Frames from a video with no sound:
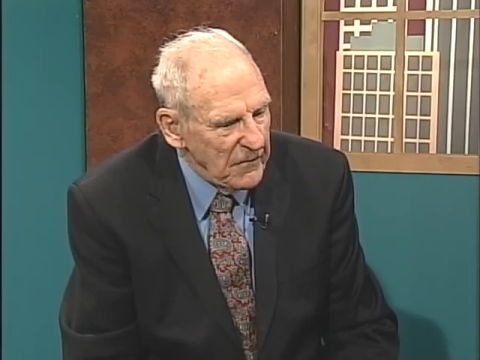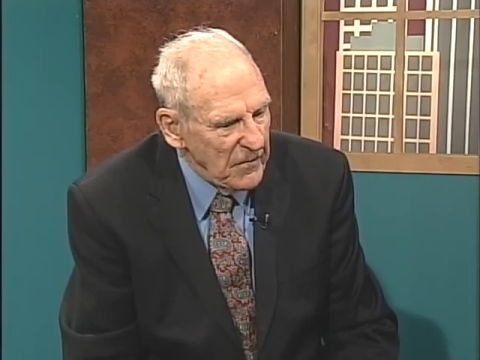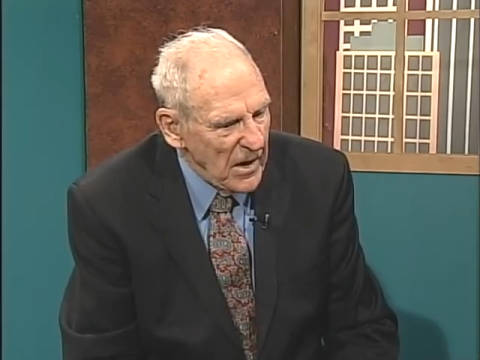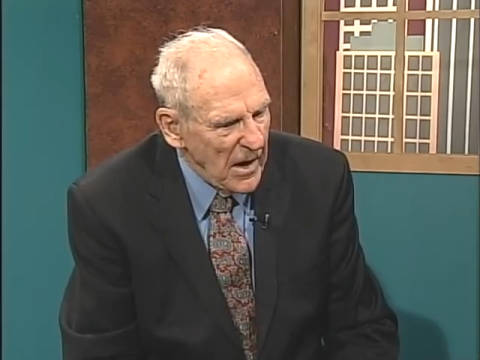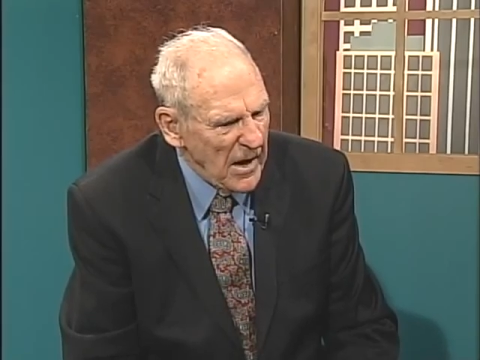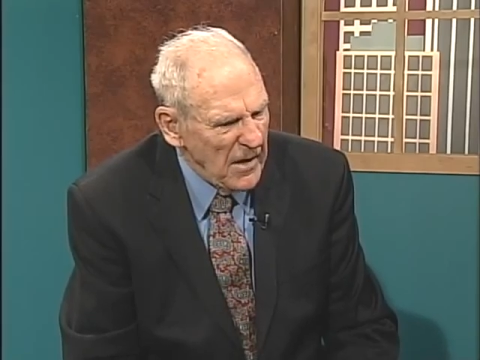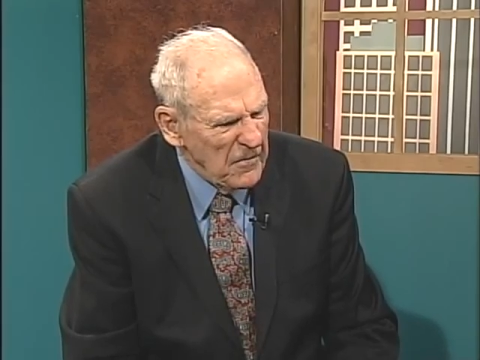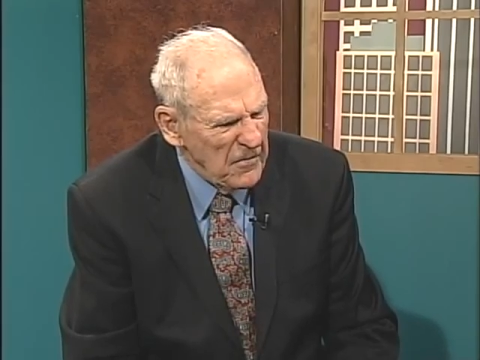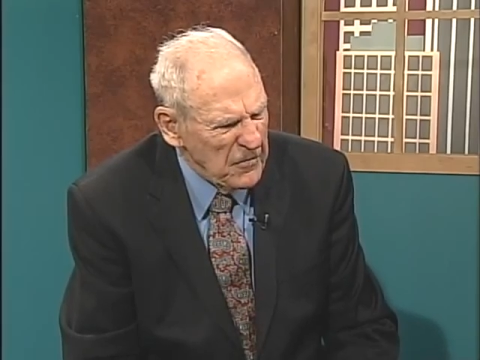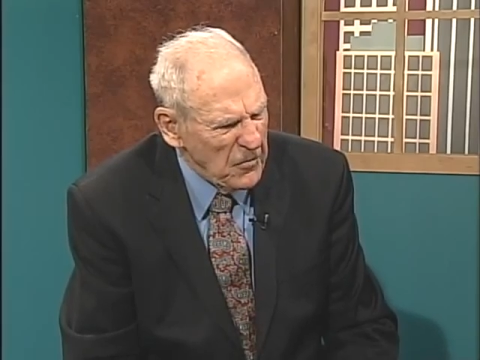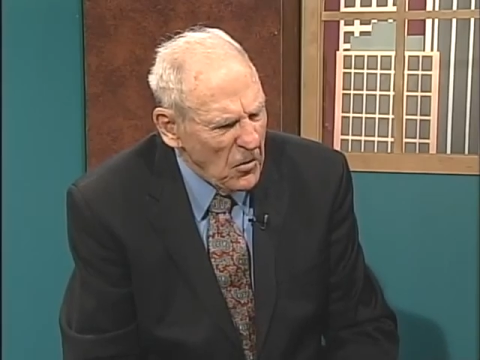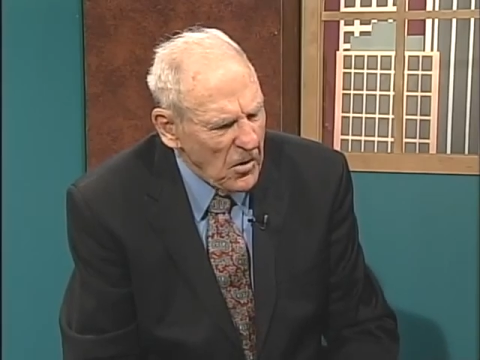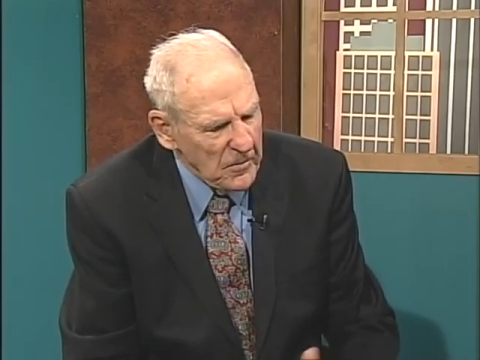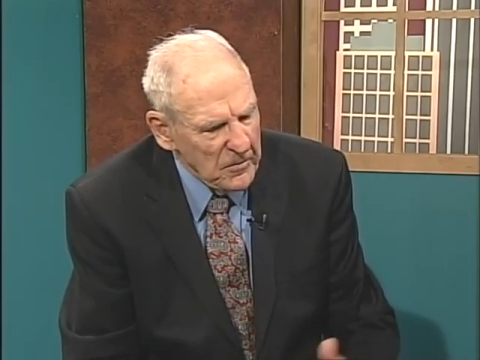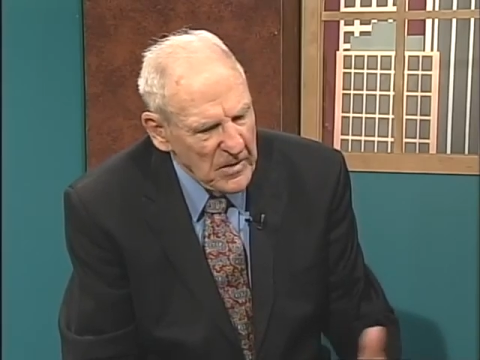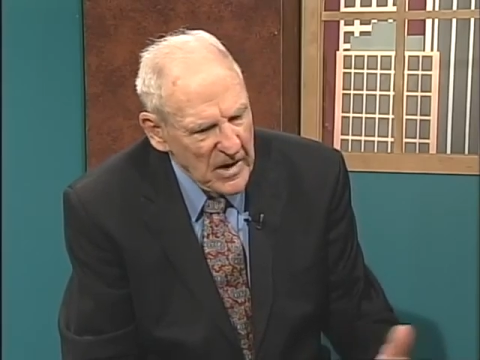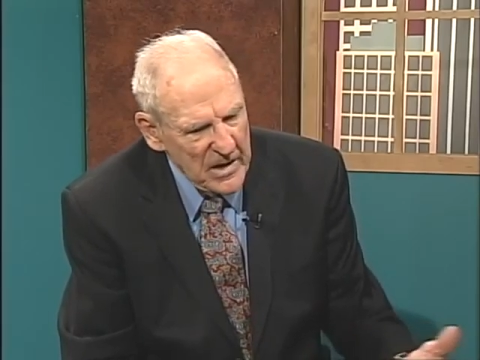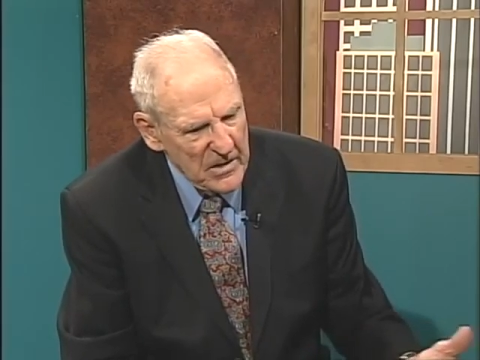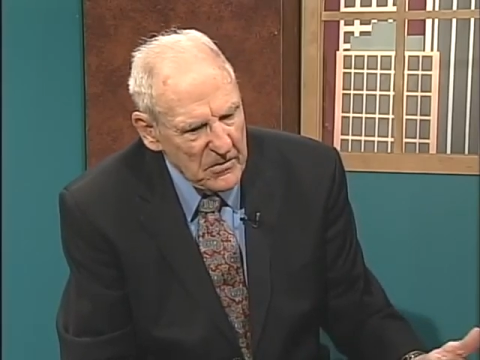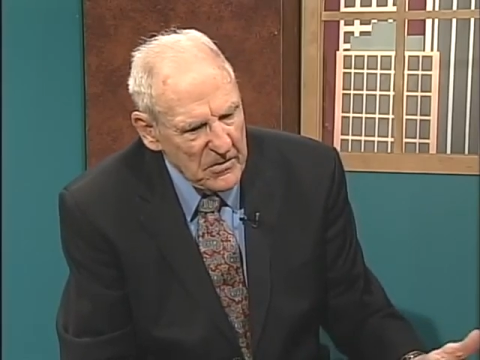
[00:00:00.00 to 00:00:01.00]
I've formed
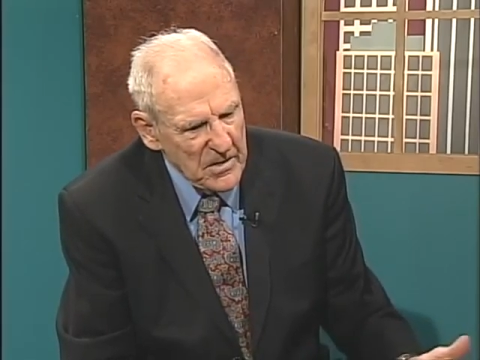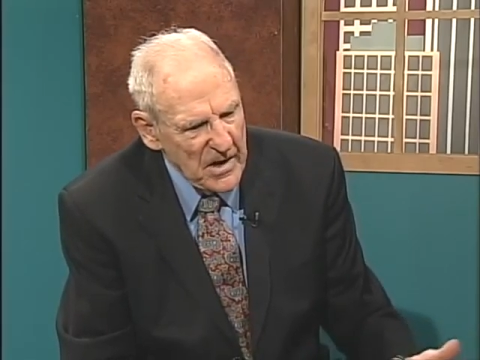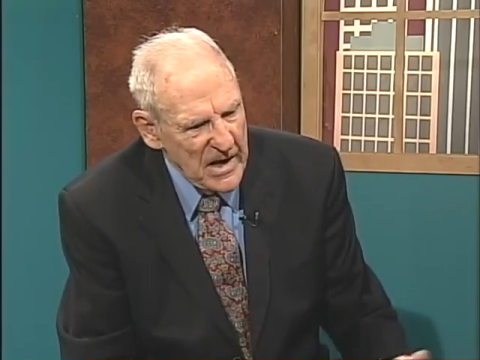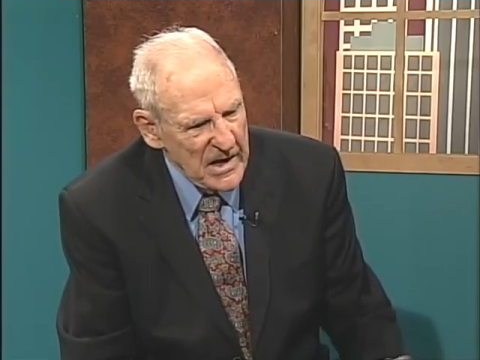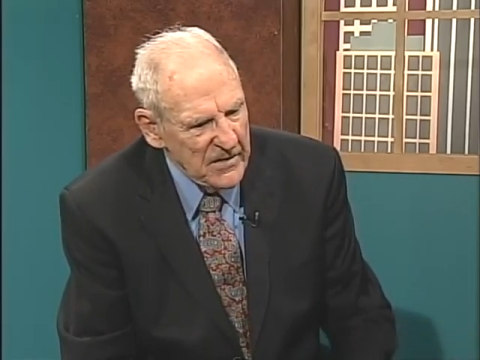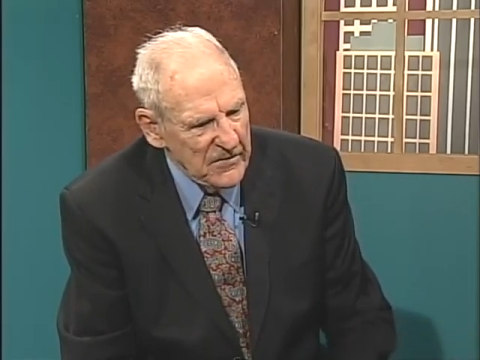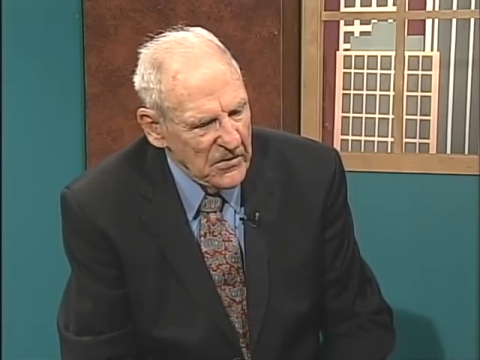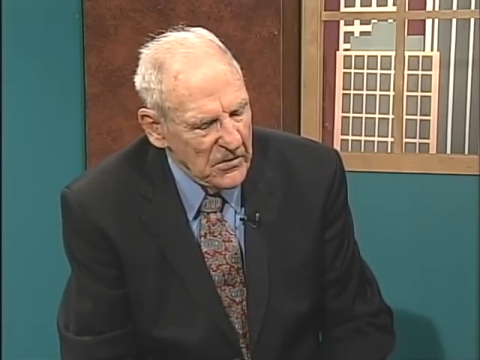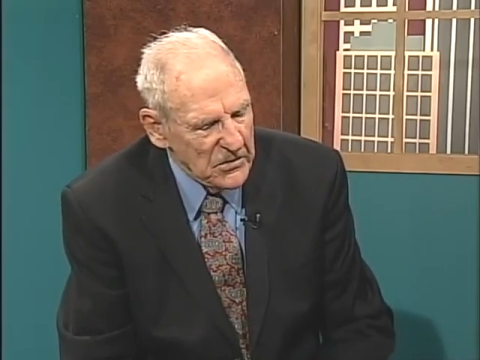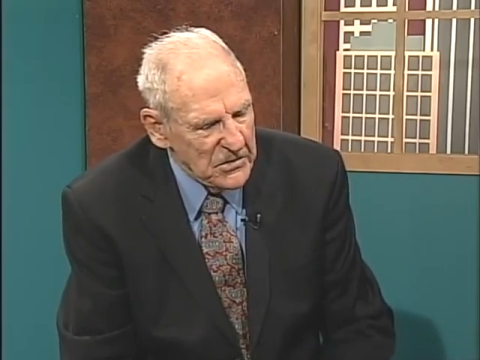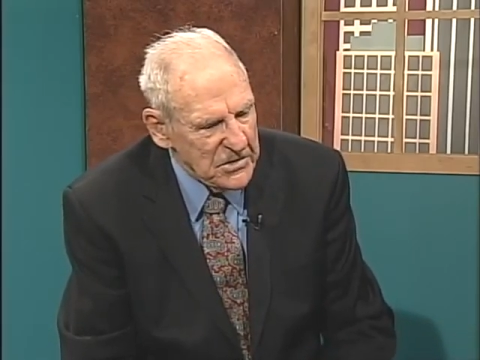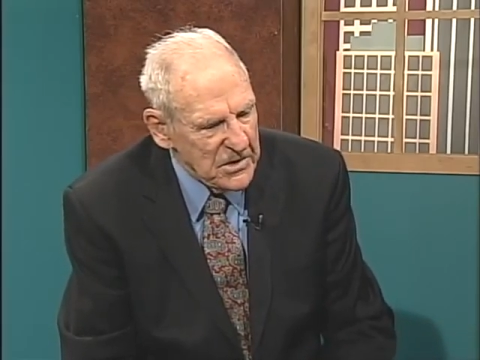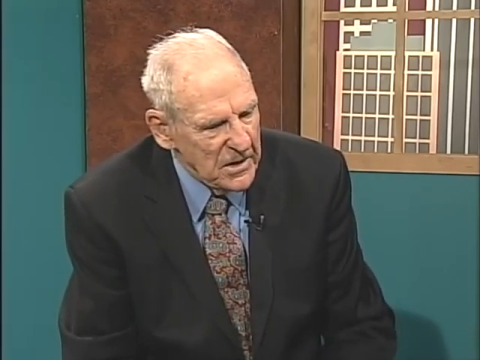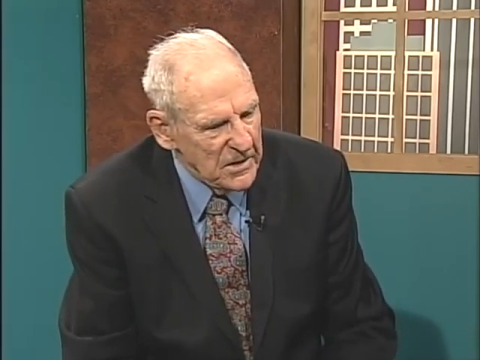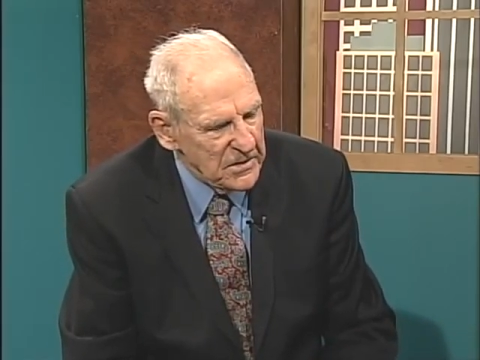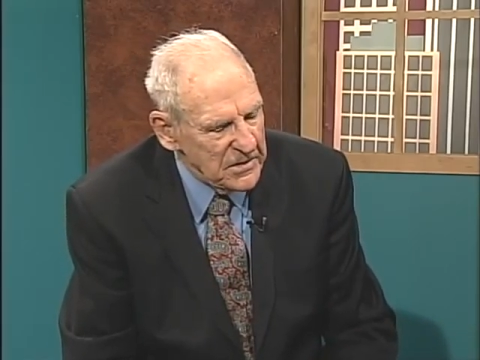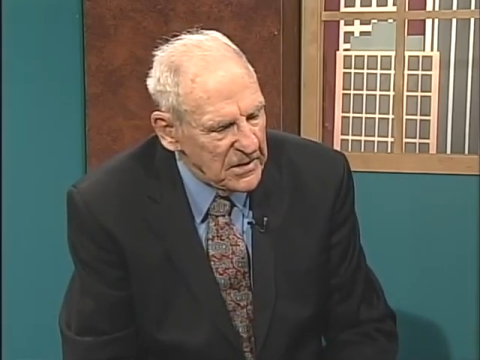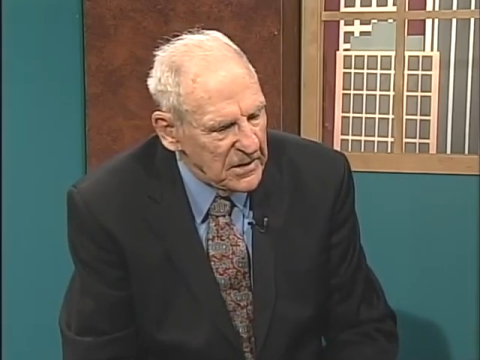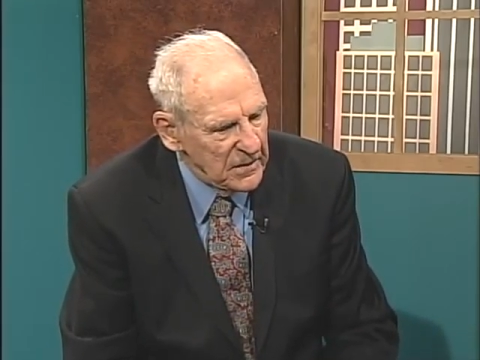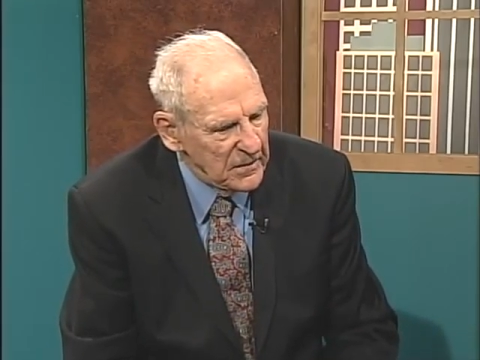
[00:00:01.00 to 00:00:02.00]
8 or 9 of those
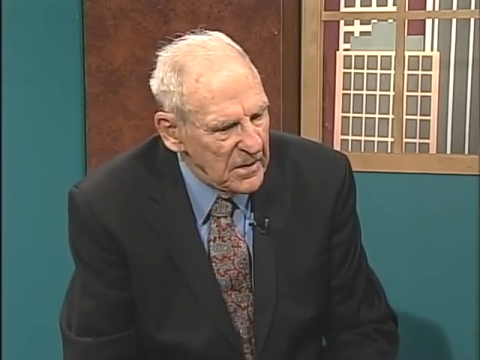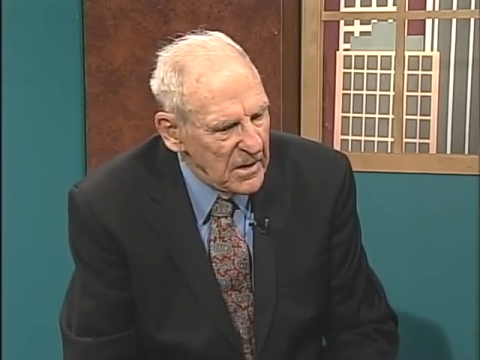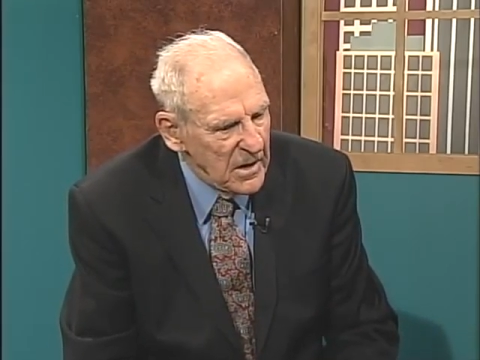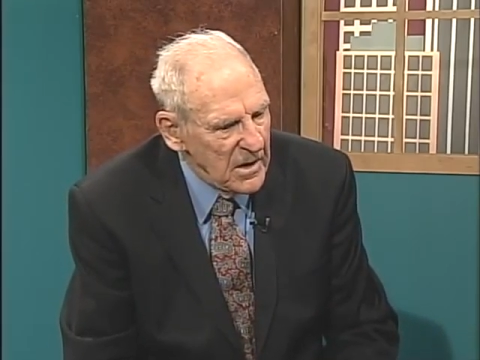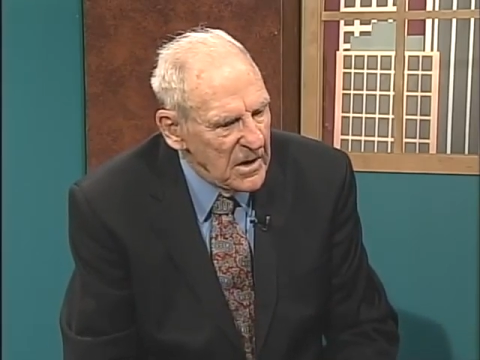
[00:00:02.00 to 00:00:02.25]
since then.